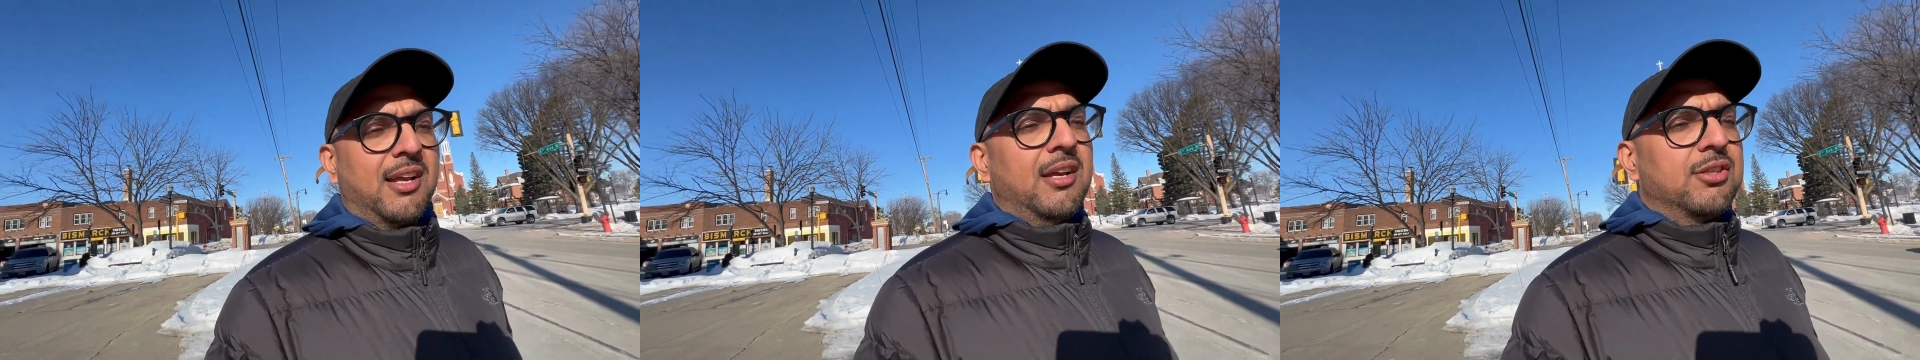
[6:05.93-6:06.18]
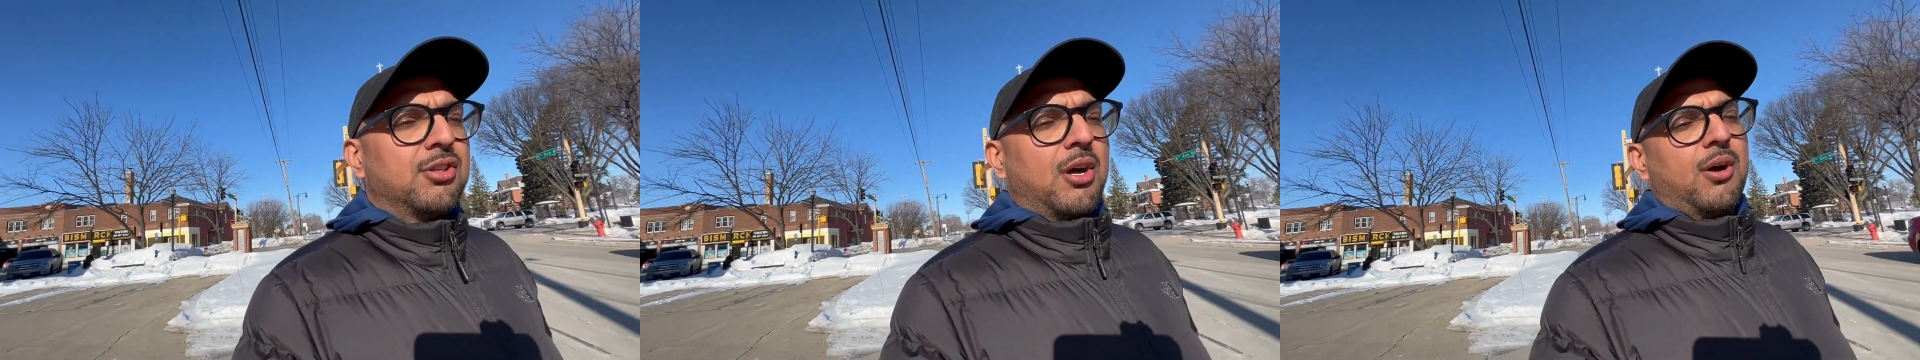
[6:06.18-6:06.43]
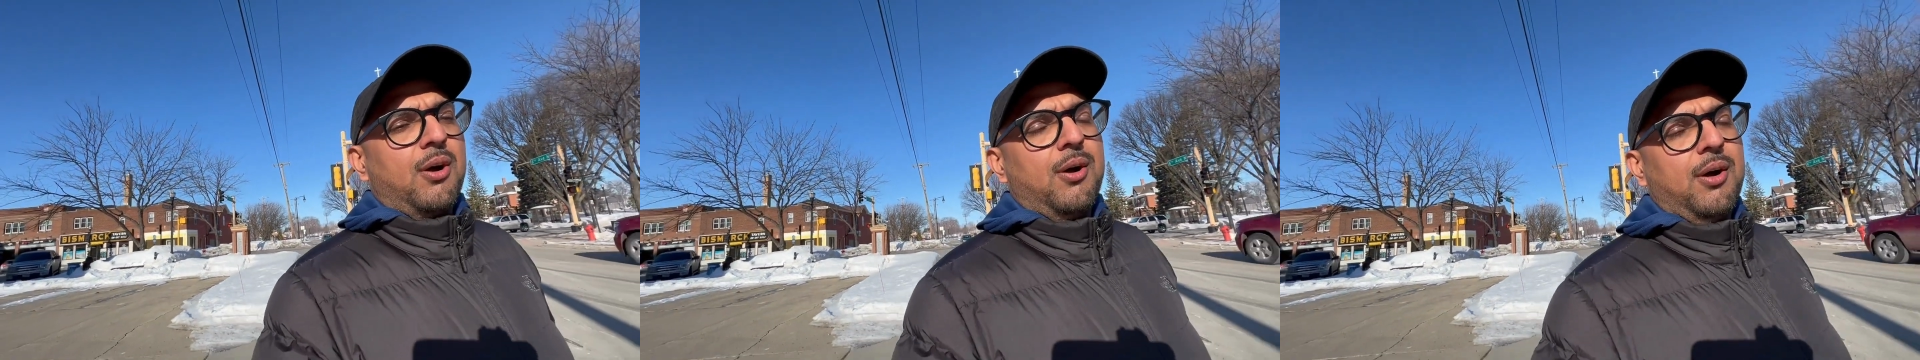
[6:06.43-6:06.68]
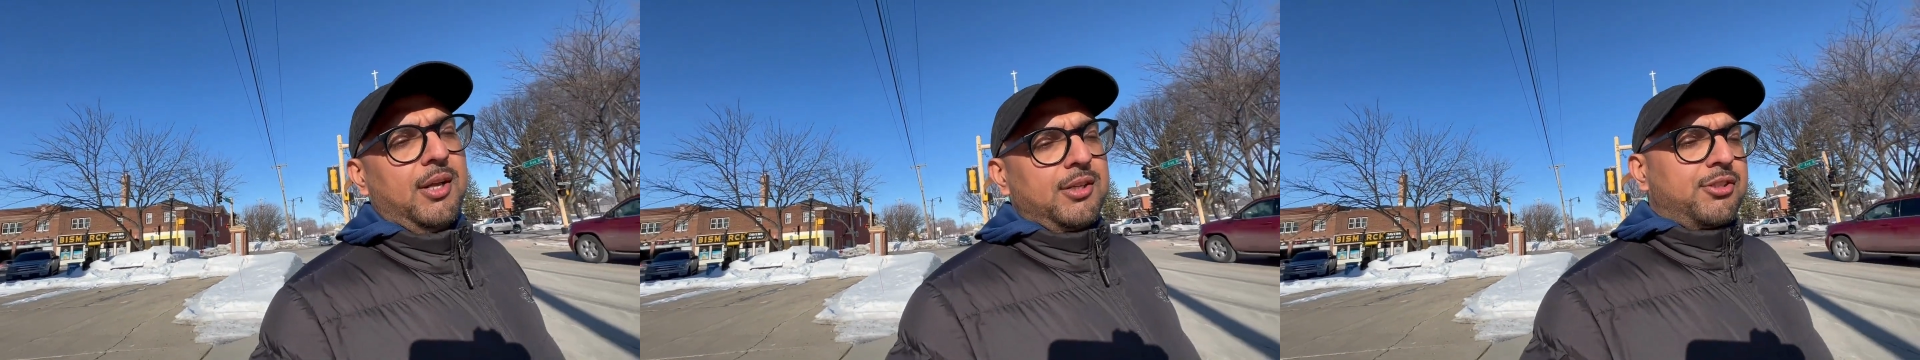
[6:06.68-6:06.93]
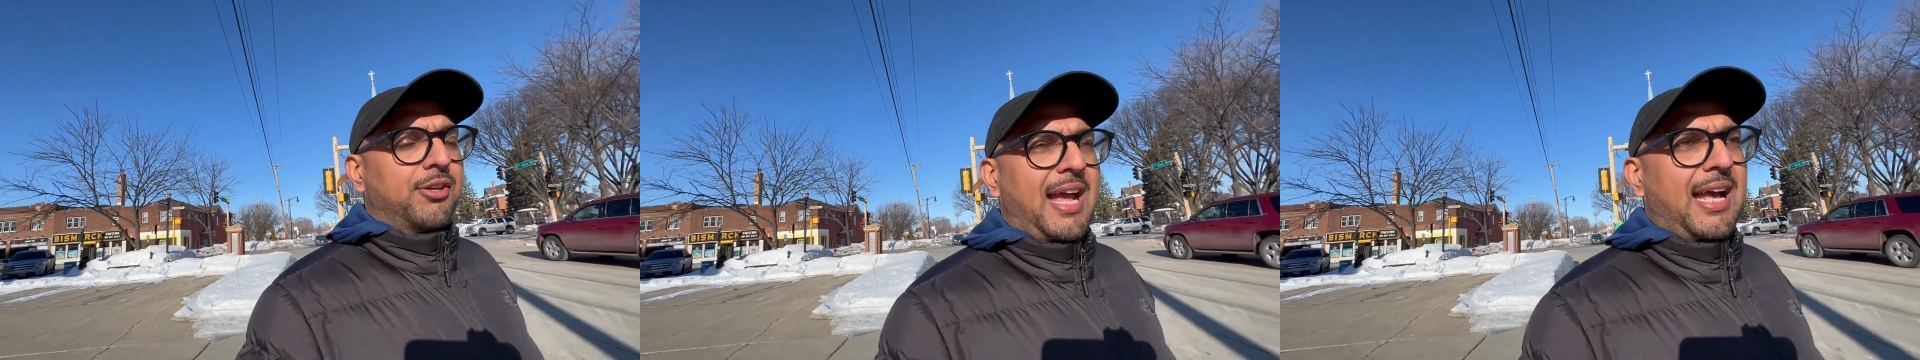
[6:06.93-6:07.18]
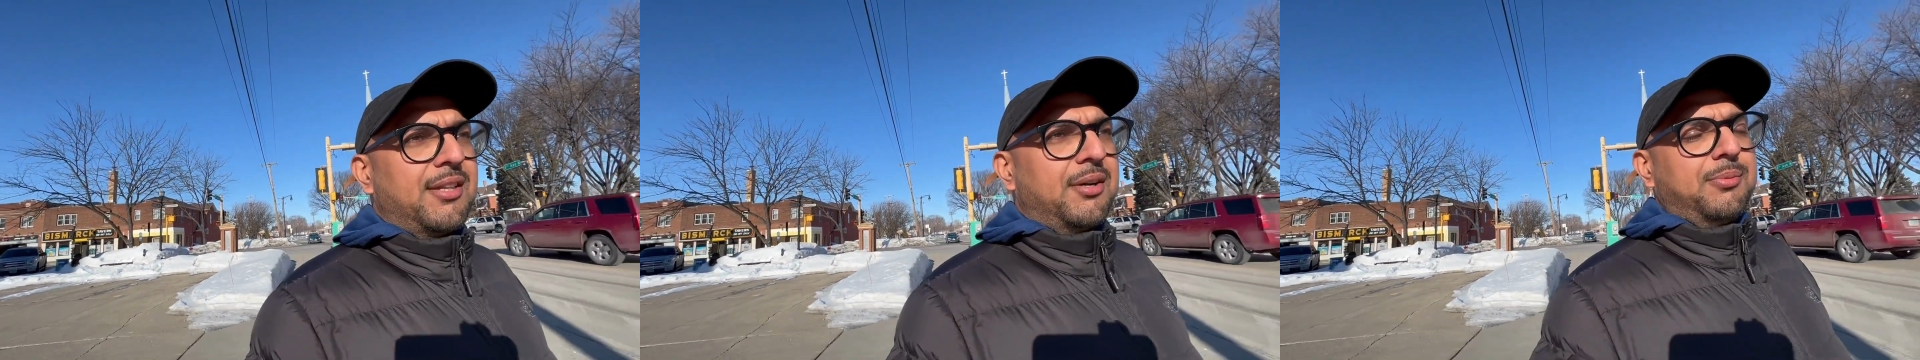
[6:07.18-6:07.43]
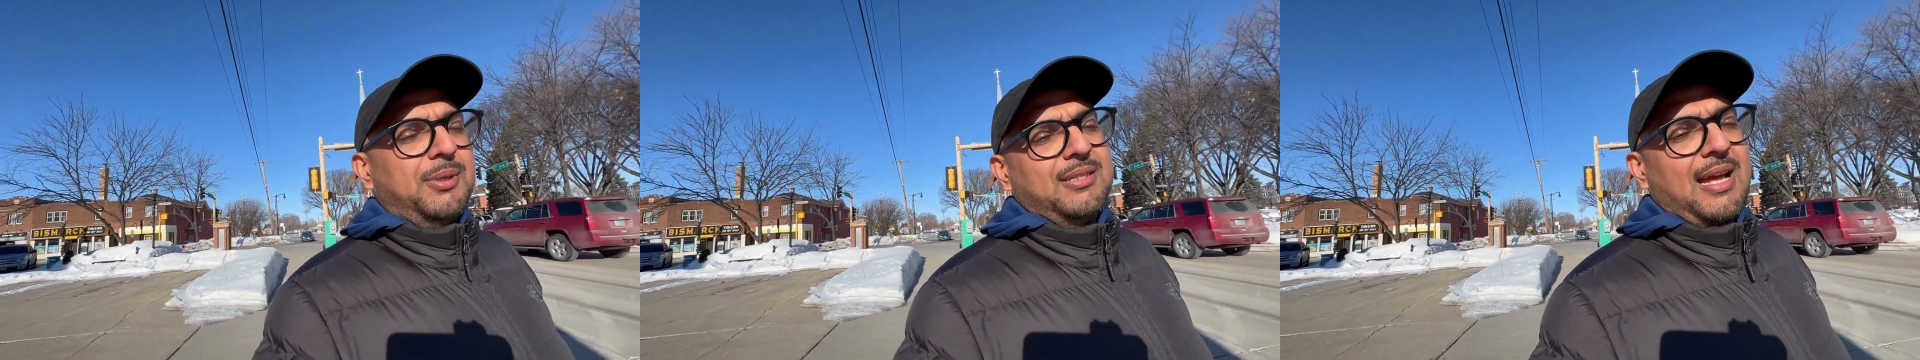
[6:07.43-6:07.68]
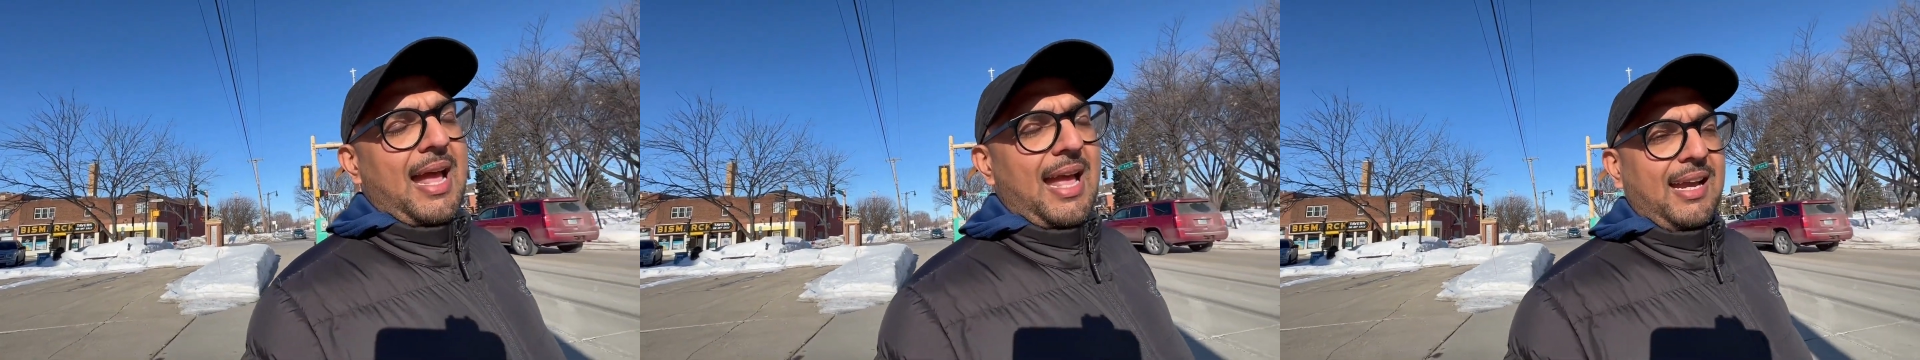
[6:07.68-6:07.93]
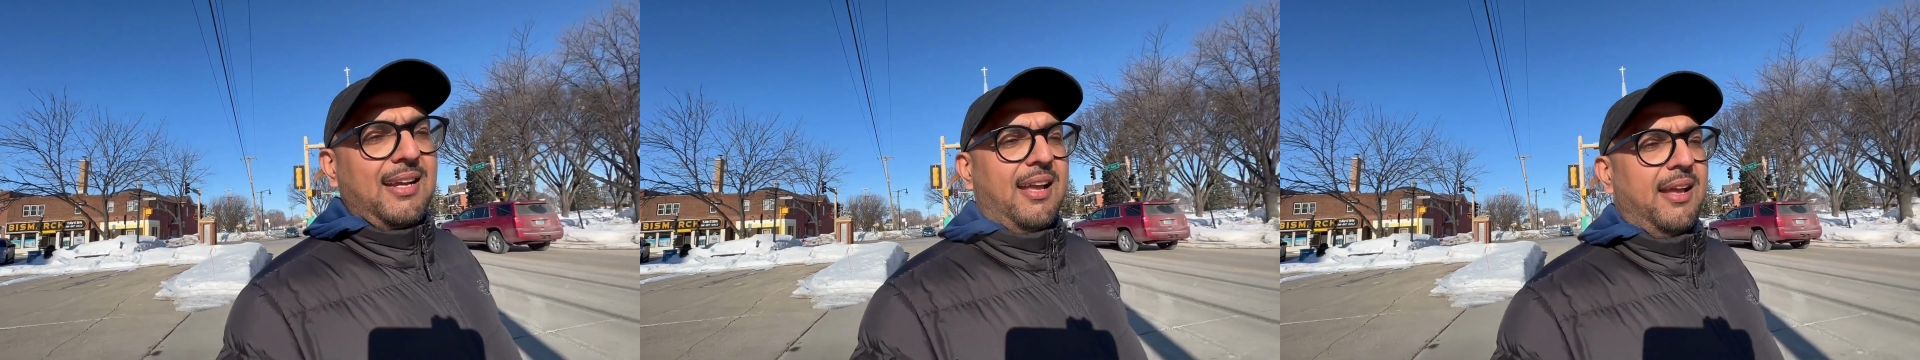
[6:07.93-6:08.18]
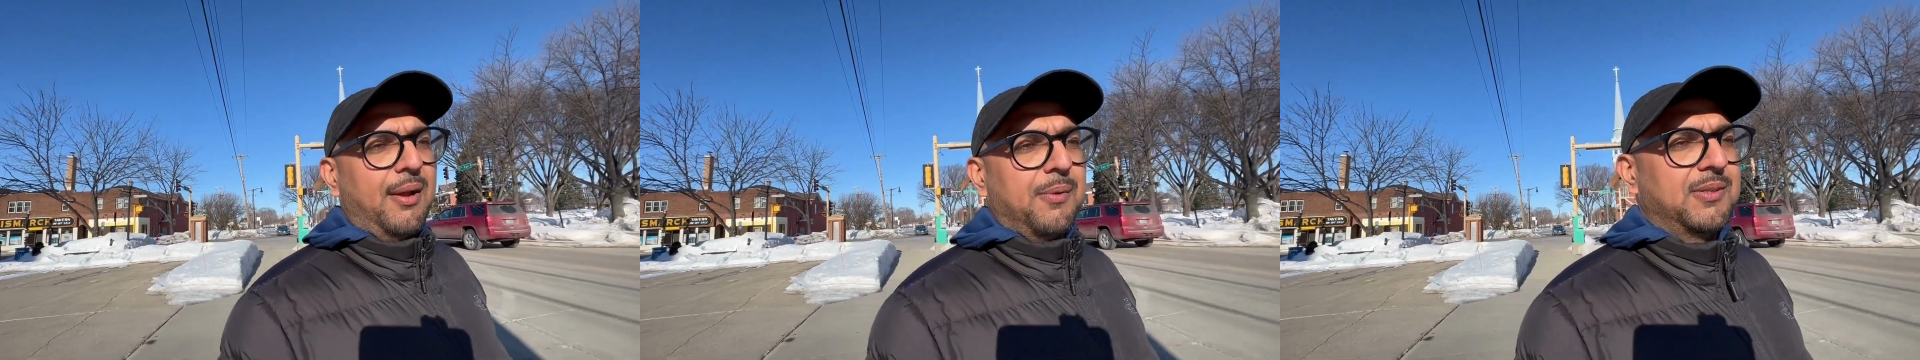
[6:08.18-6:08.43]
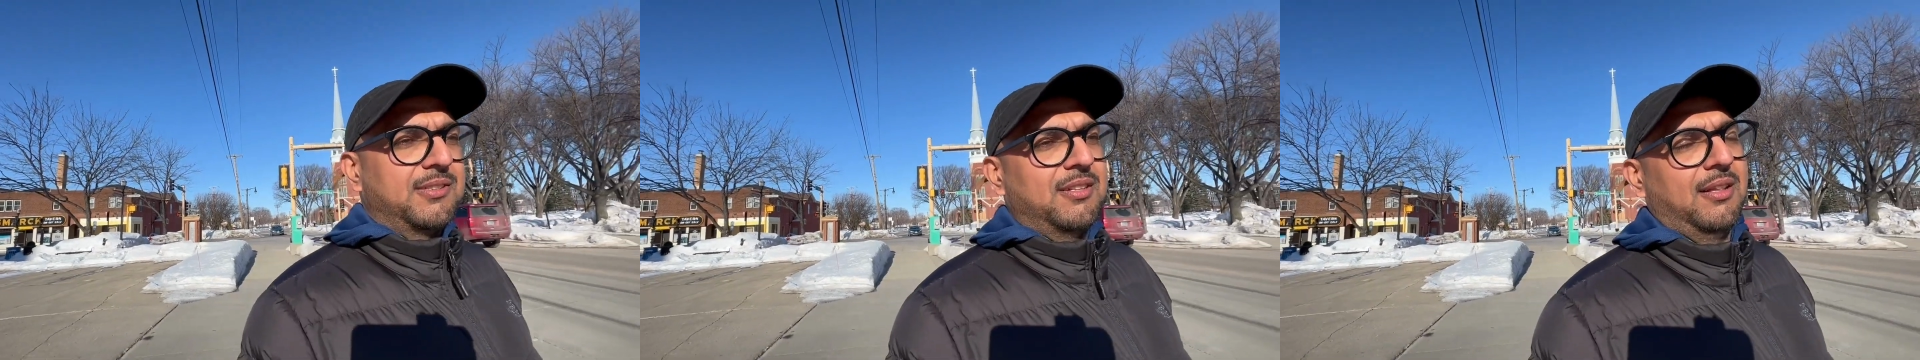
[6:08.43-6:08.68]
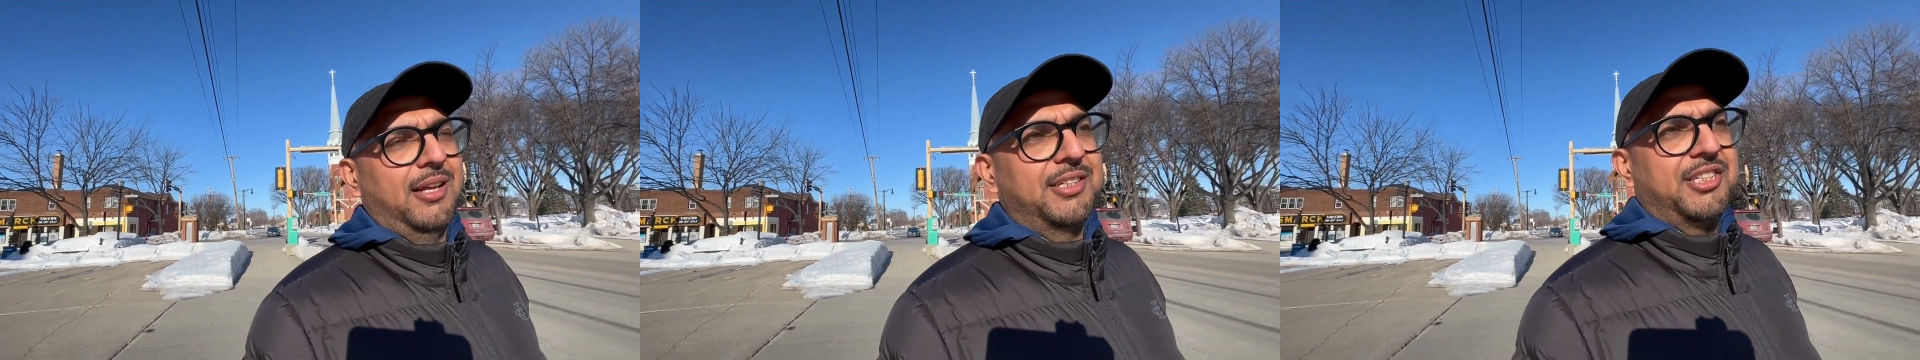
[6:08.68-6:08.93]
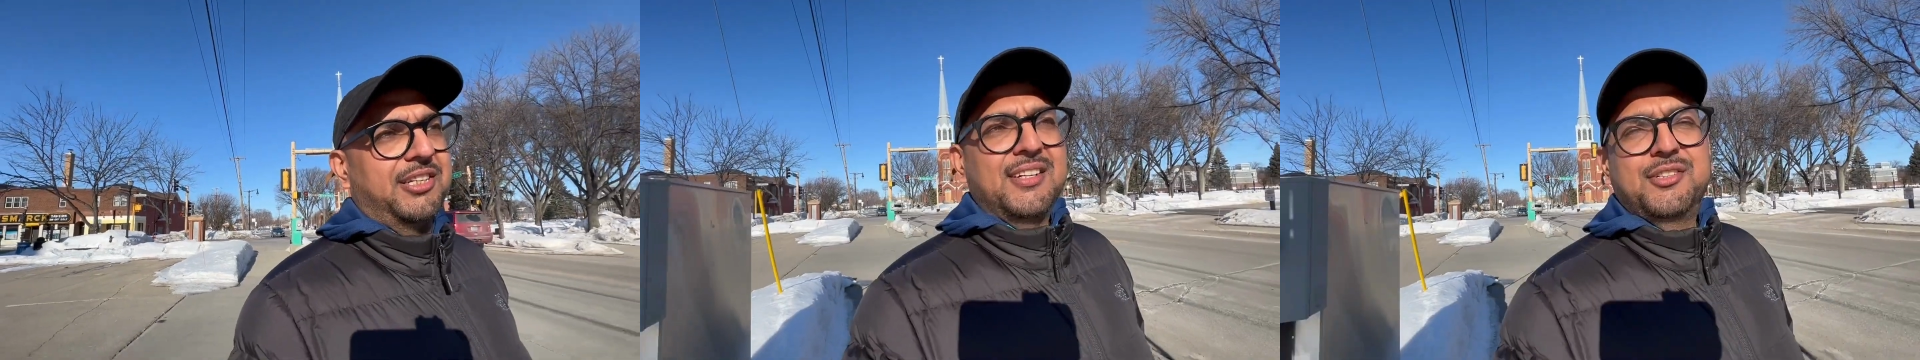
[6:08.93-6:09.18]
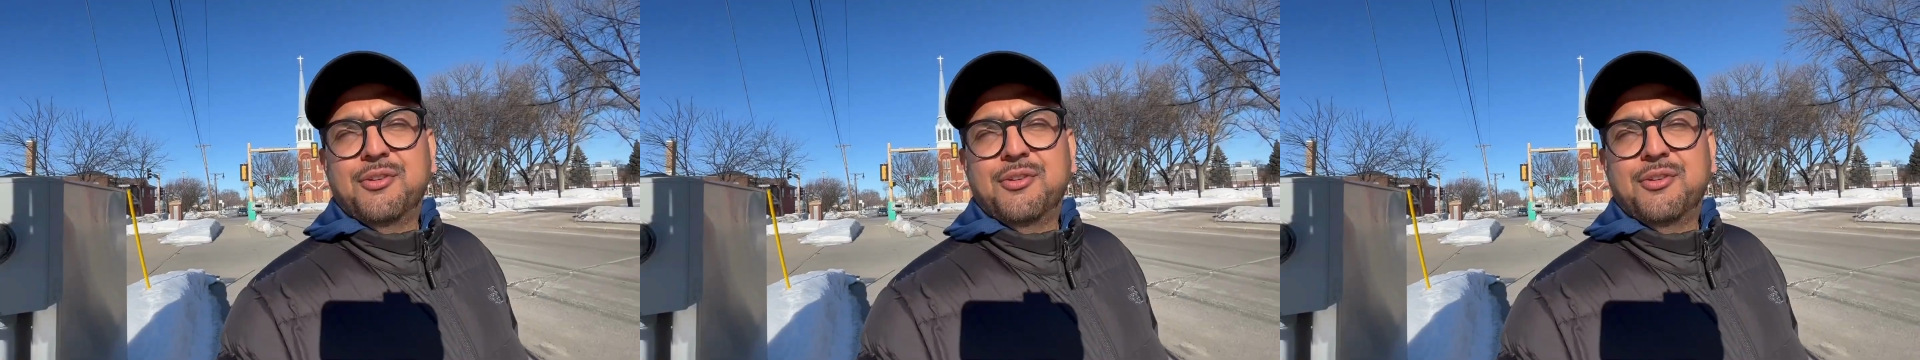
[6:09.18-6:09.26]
so together with the egg, it was delicious. To